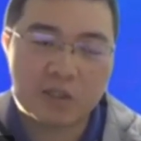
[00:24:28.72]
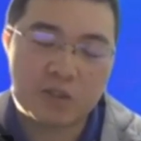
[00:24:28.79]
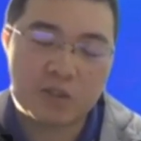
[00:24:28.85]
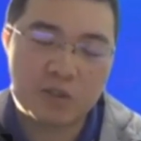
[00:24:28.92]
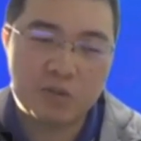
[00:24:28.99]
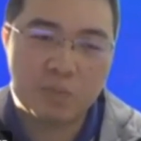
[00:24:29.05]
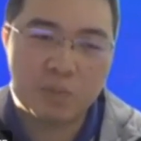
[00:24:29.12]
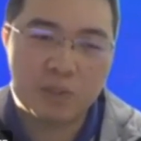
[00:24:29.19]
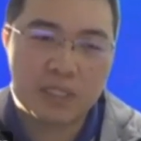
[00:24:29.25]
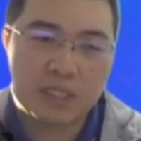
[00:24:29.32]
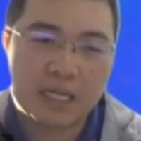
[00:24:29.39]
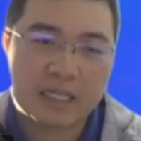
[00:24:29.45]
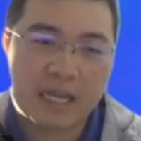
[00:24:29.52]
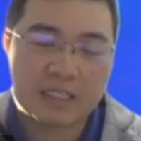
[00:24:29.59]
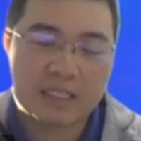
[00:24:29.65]
two
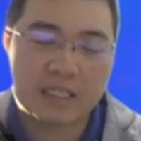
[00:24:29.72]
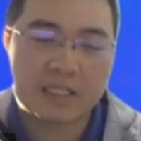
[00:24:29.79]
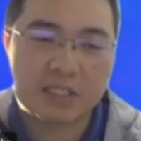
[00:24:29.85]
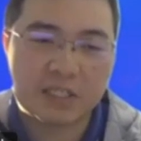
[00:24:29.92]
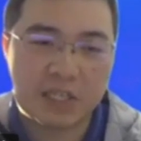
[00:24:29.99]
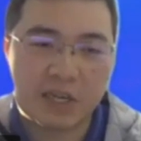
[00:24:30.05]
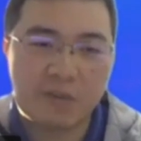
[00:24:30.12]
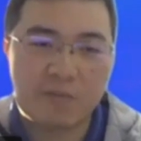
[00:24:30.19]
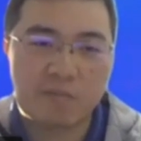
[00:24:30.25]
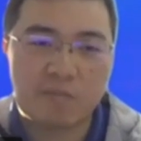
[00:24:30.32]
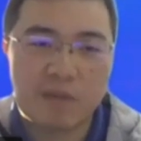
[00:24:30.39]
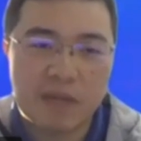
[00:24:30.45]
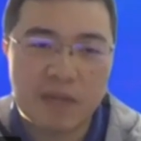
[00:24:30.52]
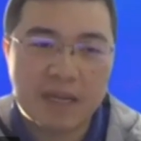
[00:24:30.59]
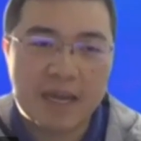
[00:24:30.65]
product has the
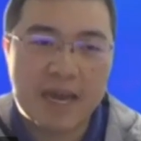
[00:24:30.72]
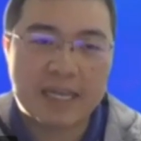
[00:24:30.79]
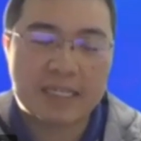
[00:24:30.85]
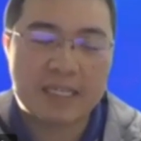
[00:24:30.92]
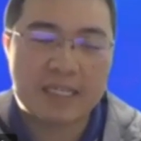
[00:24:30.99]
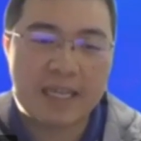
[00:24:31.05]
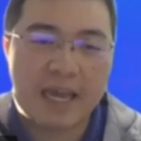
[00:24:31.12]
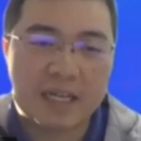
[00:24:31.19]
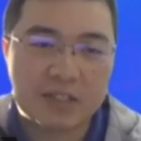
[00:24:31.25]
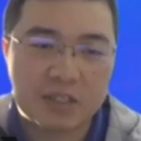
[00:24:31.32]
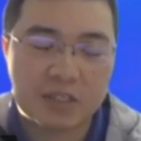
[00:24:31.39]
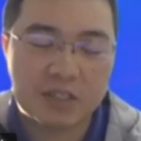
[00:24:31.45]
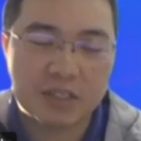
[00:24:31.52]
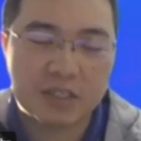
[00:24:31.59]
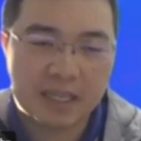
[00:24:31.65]
same
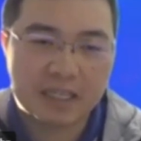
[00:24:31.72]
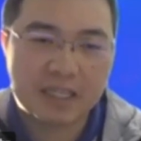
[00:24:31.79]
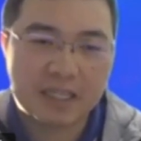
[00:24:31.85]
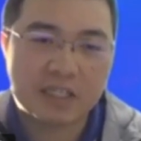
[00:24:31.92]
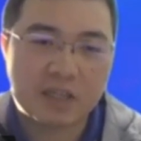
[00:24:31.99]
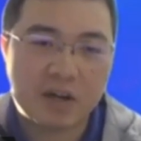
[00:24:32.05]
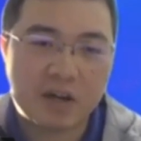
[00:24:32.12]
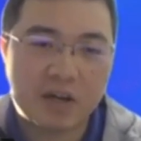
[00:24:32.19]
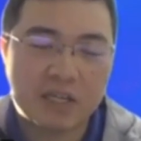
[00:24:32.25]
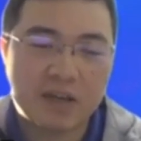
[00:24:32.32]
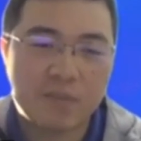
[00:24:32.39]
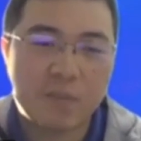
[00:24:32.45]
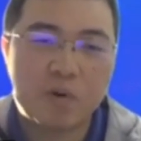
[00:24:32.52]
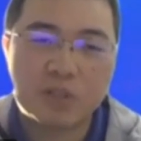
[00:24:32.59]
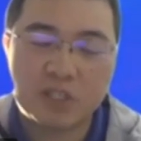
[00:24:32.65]
architecture, that is called
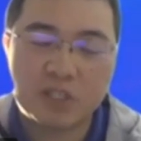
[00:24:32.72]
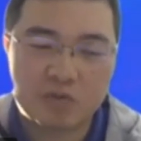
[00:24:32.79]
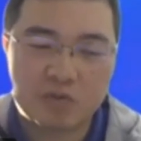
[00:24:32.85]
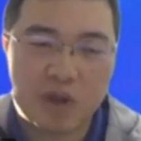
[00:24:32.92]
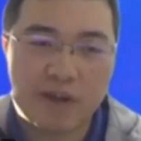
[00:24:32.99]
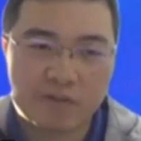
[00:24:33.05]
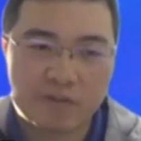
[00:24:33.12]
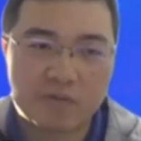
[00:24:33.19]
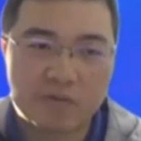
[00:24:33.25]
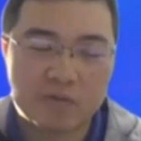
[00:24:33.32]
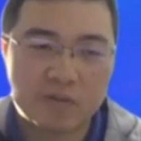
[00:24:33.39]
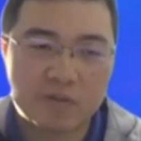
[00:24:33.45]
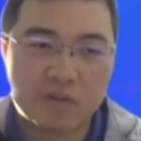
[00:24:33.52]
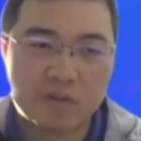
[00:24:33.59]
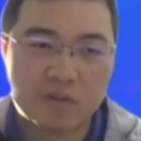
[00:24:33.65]
a multi-drive
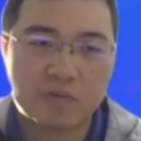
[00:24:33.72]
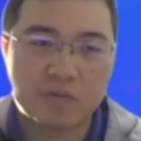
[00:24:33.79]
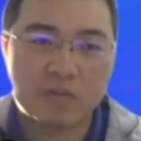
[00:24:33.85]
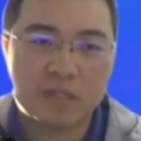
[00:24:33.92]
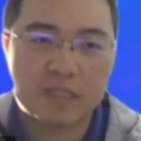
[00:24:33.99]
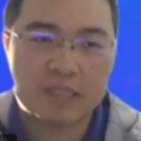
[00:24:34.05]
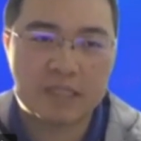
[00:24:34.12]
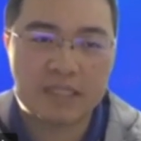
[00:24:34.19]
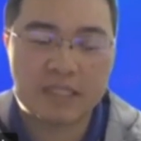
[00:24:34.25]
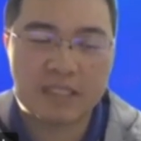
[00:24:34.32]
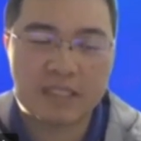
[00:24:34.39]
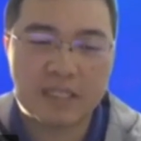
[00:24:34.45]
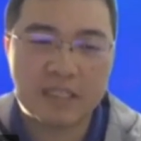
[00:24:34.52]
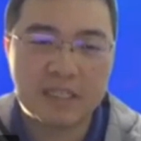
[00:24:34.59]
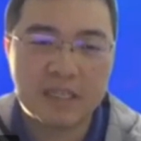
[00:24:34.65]

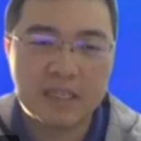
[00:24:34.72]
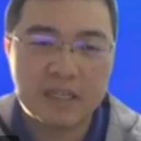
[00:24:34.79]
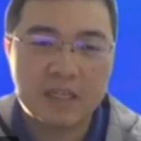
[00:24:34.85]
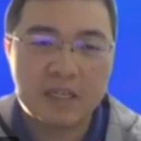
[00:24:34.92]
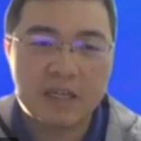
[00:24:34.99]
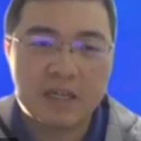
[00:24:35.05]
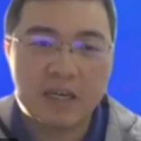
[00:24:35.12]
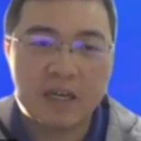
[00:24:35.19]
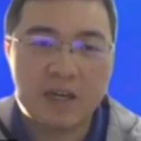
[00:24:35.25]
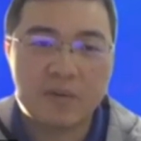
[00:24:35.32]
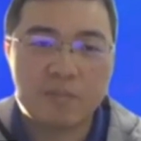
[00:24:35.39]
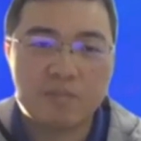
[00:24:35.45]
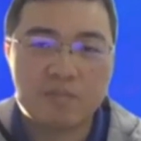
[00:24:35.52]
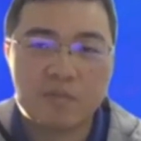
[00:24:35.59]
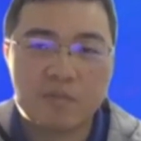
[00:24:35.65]
system.
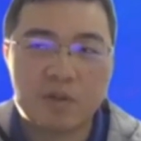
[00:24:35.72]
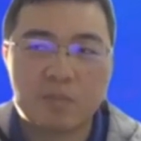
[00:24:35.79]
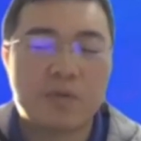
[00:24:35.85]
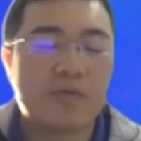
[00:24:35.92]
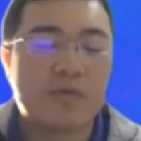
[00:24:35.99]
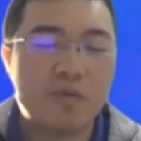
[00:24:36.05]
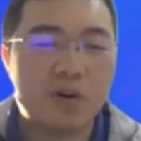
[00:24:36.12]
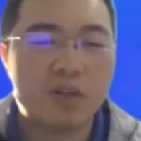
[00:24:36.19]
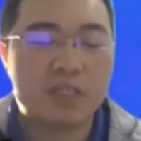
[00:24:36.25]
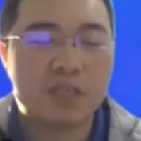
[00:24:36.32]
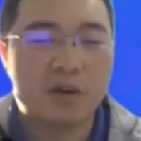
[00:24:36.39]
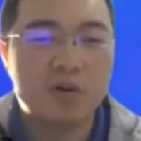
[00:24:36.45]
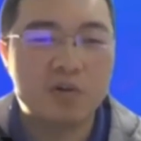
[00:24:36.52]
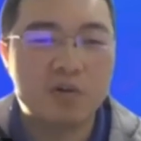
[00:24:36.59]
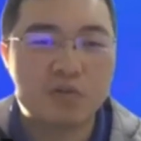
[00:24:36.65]
Before,
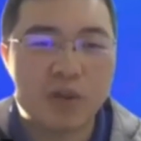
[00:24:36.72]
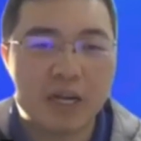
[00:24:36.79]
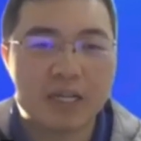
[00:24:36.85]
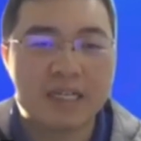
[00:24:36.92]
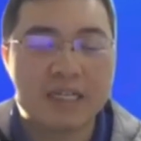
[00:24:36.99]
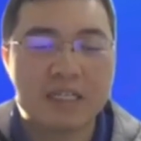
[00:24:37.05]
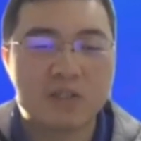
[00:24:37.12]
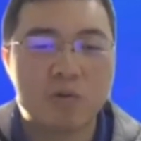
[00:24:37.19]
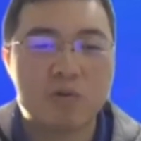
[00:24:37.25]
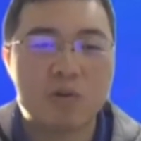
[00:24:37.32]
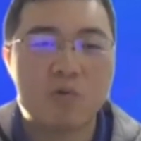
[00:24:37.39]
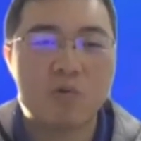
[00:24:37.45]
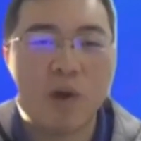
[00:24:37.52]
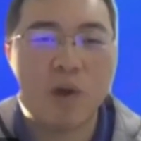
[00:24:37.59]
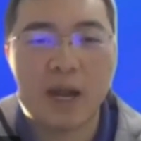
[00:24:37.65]
the whole tracker is
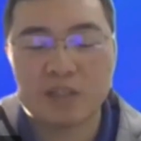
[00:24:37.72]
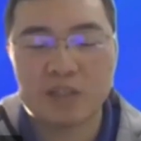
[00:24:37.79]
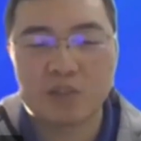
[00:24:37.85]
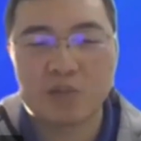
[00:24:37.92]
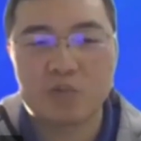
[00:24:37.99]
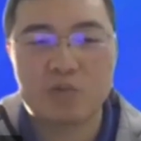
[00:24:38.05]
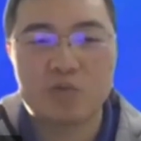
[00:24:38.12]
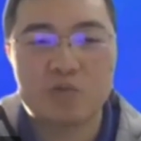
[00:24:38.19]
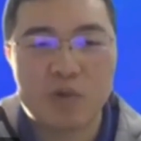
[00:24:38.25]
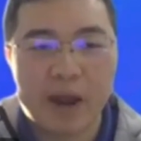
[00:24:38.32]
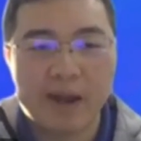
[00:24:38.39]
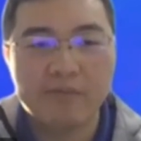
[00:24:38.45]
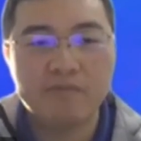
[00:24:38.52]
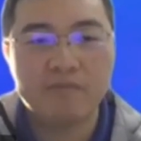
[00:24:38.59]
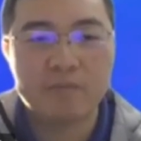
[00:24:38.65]
only one swing
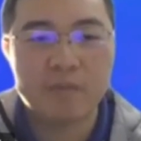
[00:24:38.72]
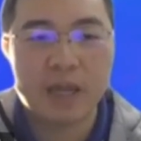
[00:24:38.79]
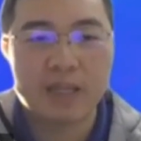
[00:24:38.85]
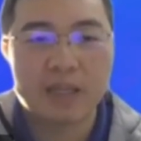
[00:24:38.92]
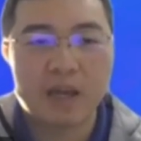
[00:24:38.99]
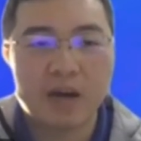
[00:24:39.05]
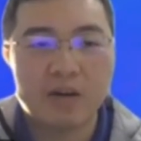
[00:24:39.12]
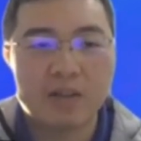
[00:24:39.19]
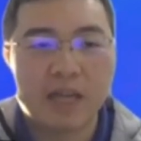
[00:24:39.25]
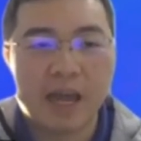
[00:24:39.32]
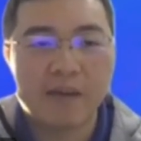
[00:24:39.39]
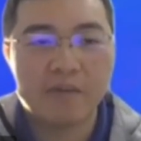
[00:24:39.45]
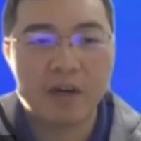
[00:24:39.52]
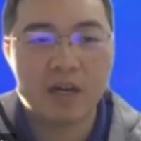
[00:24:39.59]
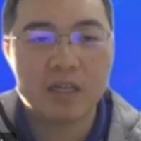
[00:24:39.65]
drive, and now
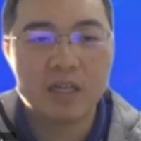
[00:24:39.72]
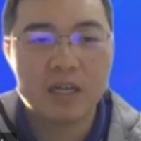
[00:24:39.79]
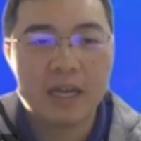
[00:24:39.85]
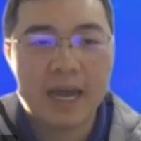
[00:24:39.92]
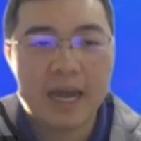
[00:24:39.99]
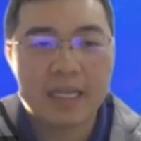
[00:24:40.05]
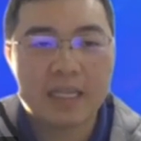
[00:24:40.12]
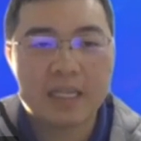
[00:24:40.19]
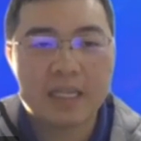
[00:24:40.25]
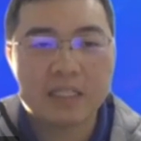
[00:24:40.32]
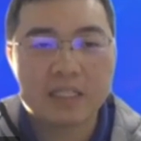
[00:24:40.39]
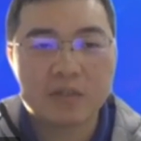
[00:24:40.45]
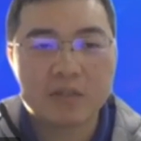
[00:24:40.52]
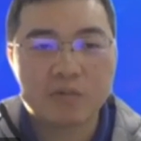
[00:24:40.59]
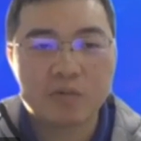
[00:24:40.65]
they have at
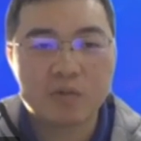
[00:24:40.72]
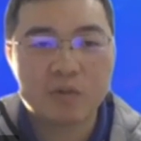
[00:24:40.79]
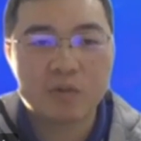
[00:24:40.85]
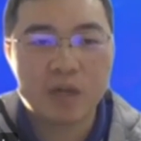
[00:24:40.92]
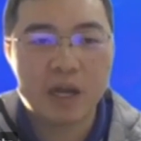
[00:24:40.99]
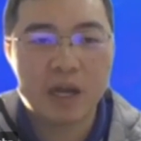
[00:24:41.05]
least 3